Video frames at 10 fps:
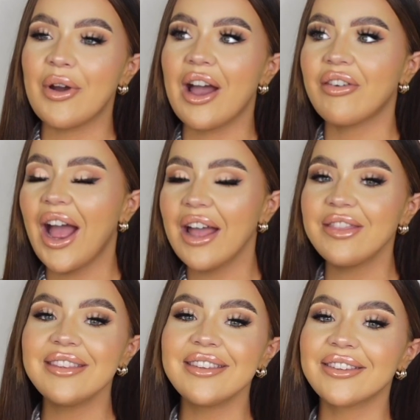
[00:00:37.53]
I've had
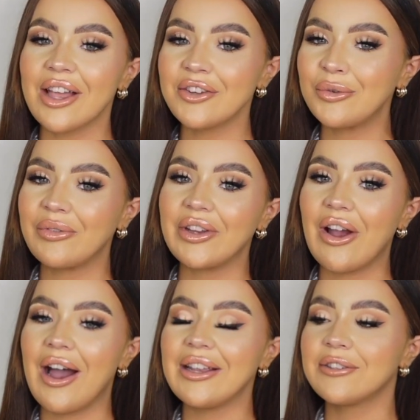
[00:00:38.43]
this discussion with you
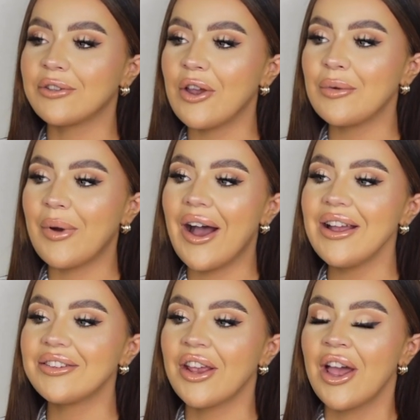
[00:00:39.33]
guys so
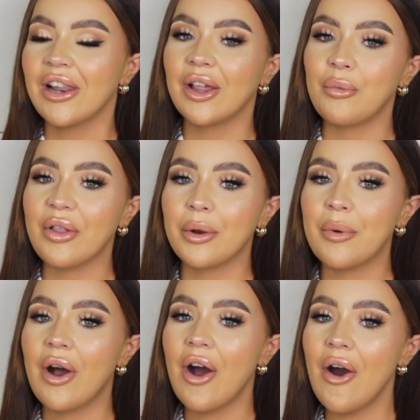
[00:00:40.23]
much, like whether I'm
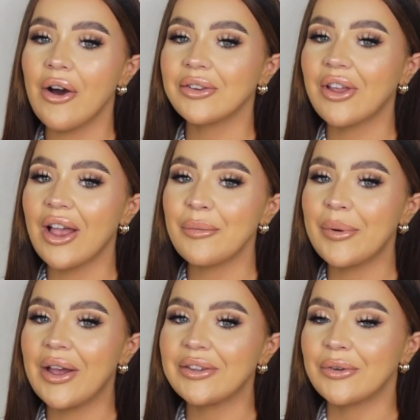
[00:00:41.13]
a hot type of
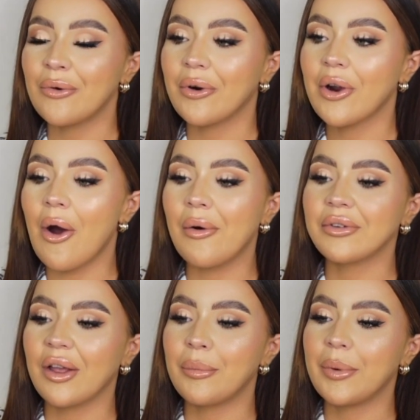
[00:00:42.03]
person or a cold
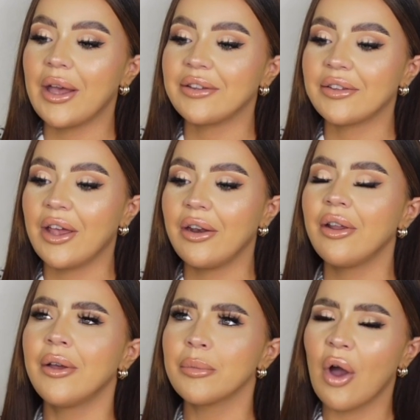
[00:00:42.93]
type of person,
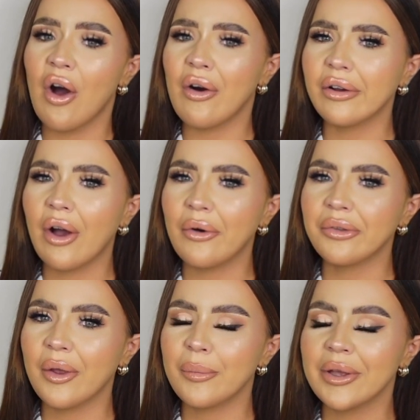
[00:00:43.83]
hot or cold
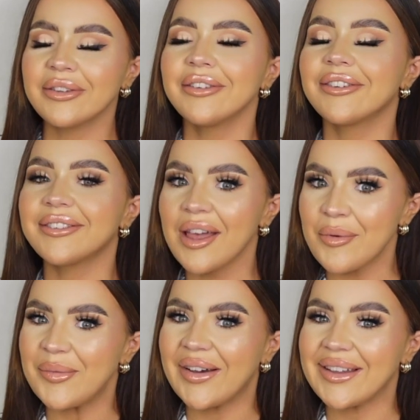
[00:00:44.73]
type of person,
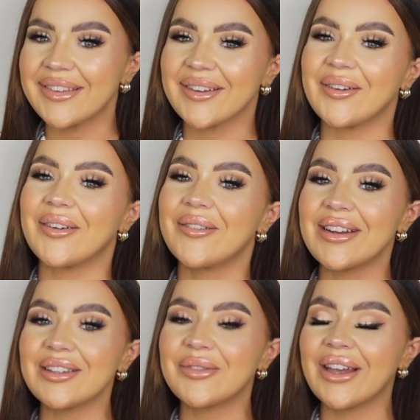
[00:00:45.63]
summer person or a
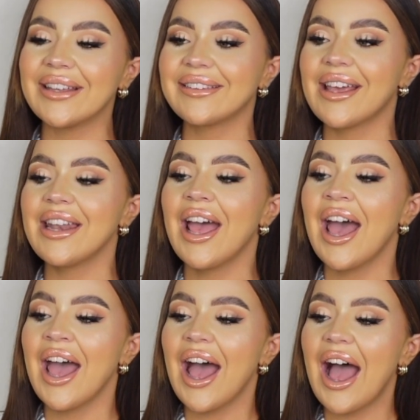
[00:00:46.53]
winter person,
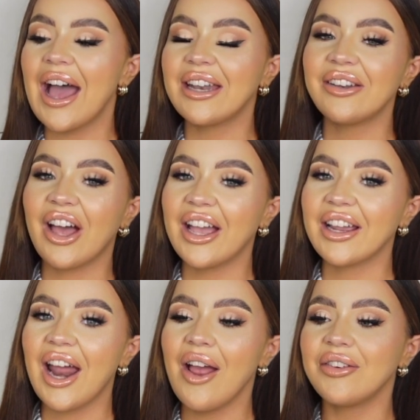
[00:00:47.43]
and I'm
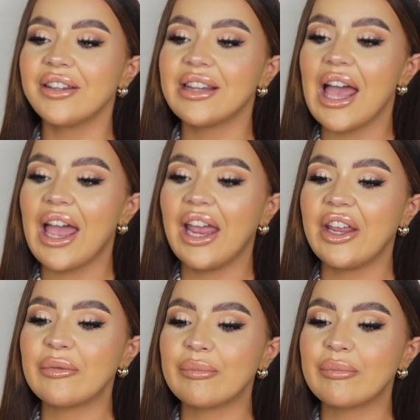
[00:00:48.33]
gonna have to say